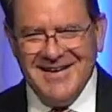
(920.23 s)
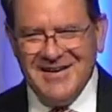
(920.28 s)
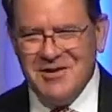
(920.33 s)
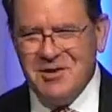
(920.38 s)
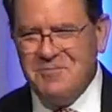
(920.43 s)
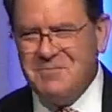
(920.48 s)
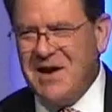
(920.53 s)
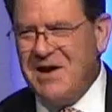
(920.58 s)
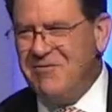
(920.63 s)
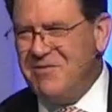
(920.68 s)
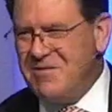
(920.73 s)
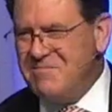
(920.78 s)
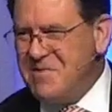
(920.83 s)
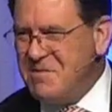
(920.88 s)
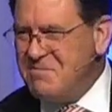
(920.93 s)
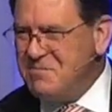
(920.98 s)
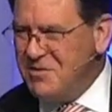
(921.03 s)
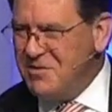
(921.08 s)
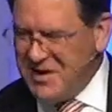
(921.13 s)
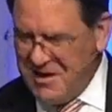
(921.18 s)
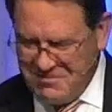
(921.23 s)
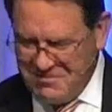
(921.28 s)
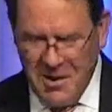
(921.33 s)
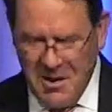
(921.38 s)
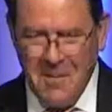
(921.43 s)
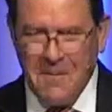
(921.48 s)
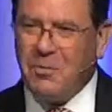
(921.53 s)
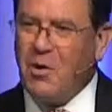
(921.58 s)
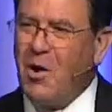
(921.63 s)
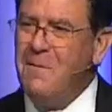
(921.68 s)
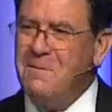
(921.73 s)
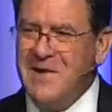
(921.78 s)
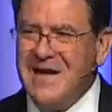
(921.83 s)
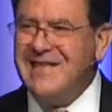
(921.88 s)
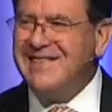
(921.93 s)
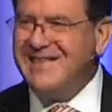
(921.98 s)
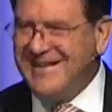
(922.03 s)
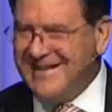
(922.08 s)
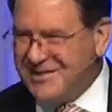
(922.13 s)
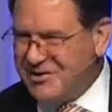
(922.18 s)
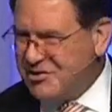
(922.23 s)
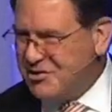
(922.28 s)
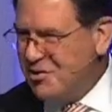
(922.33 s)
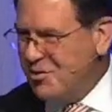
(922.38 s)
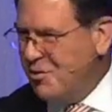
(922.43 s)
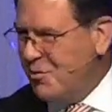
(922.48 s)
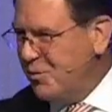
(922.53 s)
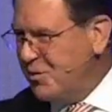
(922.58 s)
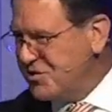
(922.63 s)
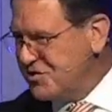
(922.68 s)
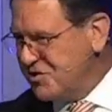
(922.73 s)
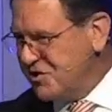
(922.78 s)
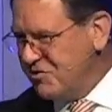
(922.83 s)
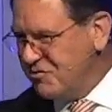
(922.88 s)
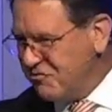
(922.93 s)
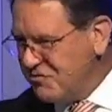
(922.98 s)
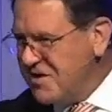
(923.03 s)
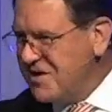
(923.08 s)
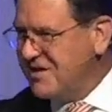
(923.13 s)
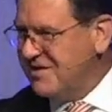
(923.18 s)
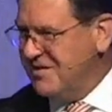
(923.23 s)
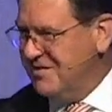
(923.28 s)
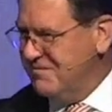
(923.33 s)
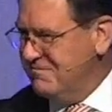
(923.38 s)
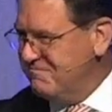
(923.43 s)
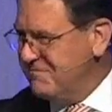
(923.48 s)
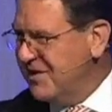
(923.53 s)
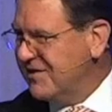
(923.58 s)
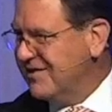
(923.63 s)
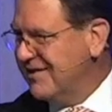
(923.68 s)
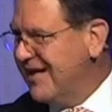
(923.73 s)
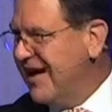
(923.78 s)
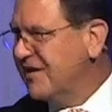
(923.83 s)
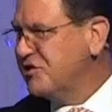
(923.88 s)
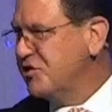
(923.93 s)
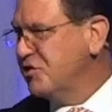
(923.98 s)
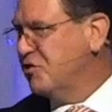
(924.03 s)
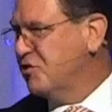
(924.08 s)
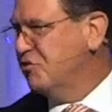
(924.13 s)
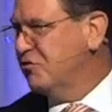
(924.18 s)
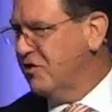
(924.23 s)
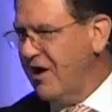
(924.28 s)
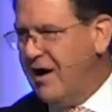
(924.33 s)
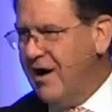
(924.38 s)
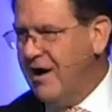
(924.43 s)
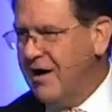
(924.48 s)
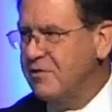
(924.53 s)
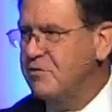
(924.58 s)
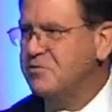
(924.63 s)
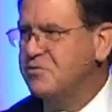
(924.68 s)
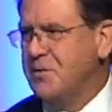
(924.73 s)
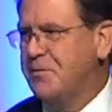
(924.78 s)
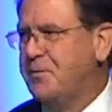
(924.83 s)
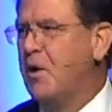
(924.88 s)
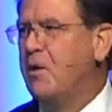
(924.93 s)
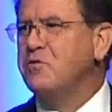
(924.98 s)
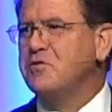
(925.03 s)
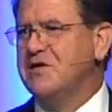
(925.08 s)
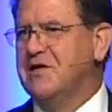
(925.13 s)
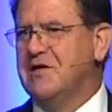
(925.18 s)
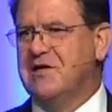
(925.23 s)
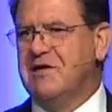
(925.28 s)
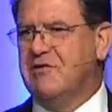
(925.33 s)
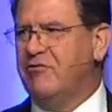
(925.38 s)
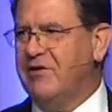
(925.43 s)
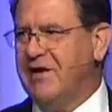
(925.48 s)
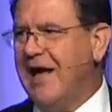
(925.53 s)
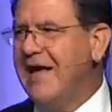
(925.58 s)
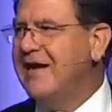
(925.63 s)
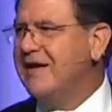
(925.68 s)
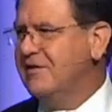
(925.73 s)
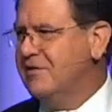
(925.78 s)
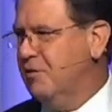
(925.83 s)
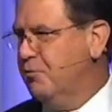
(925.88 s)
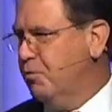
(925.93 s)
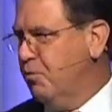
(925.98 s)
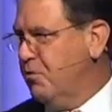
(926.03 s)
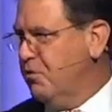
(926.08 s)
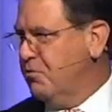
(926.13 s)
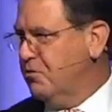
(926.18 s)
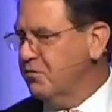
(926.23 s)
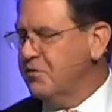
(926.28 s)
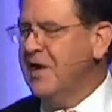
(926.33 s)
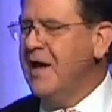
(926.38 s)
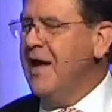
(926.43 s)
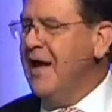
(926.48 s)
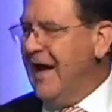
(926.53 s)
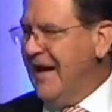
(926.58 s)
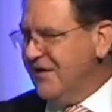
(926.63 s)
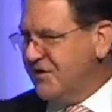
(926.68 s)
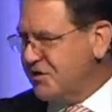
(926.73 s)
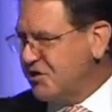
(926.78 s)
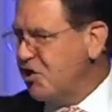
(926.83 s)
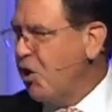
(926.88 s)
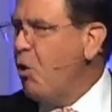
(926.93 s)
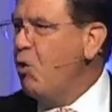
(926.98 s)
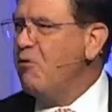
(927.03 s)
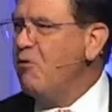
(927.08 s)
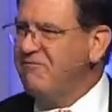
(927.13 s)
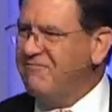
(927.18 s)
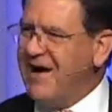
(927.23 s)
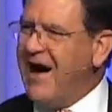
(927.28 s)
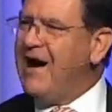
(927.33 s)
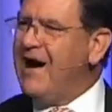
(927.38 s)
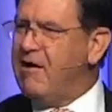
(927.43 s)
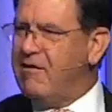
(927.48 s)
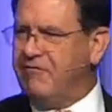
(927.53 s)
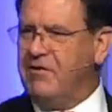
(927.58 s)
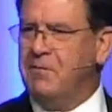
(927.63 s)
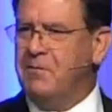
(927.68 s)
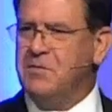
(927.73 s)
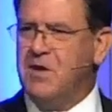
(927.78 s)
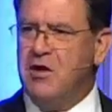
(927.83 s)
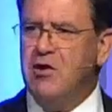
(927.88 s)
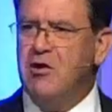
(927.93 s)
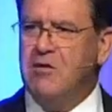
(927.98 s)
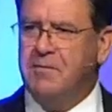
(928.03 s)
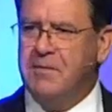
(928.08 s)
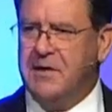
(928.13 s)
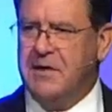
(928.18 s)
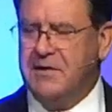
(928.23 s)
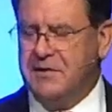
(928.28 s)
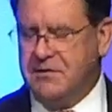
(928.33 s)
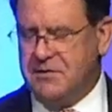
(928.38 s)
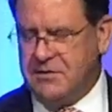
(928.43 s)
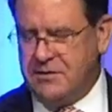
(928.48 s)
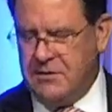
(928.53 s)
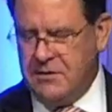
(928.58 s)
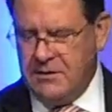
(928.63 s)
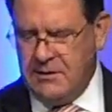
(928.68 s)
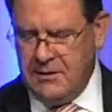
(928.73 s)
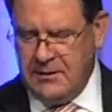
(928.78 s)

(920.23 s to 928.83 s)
You may remember that Prometheus was the Greek mythological god who supposedly created the world and stole fire from the humans.